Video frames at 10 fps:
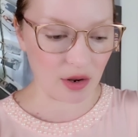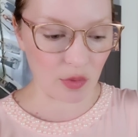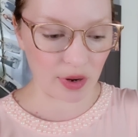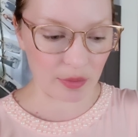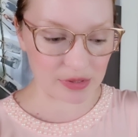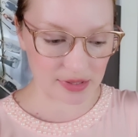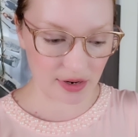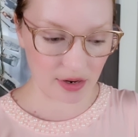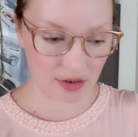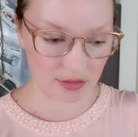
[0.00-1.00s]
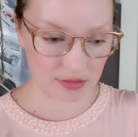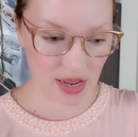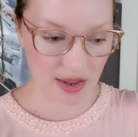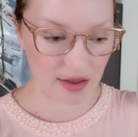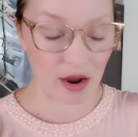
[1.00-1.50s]
when I was there
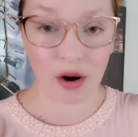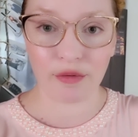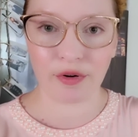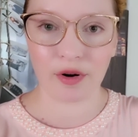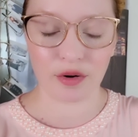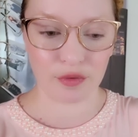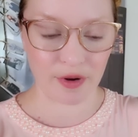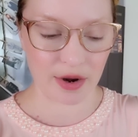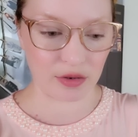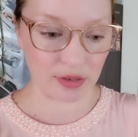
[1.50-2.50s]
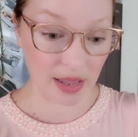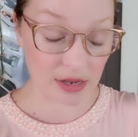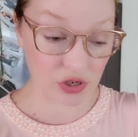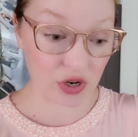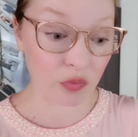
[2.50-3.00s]
taking care of her in her final days,
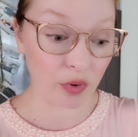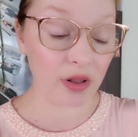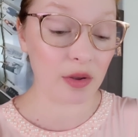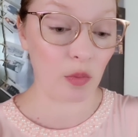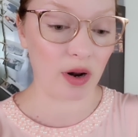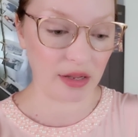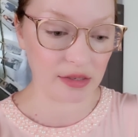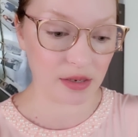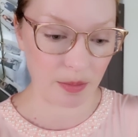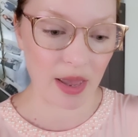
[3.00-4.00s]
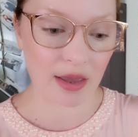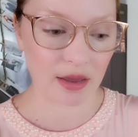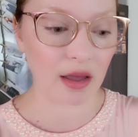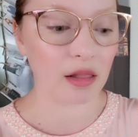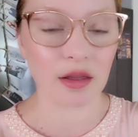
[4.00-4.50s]
she really wanted to make
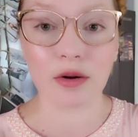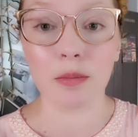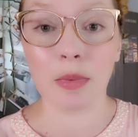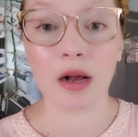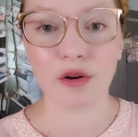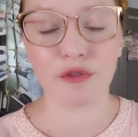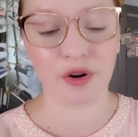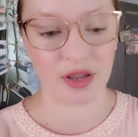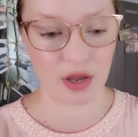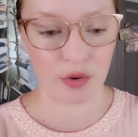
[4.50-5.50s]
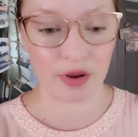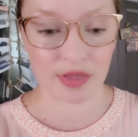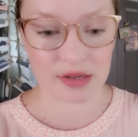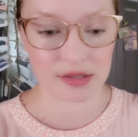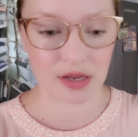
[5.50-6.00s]
a little mug for Kieran
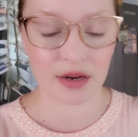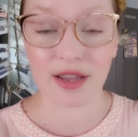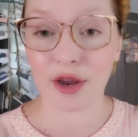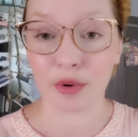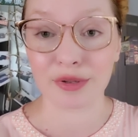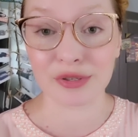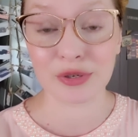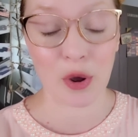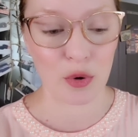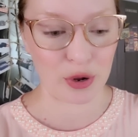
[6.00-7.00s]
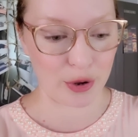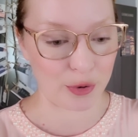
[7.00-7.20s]
that said Kieran's Cocoa.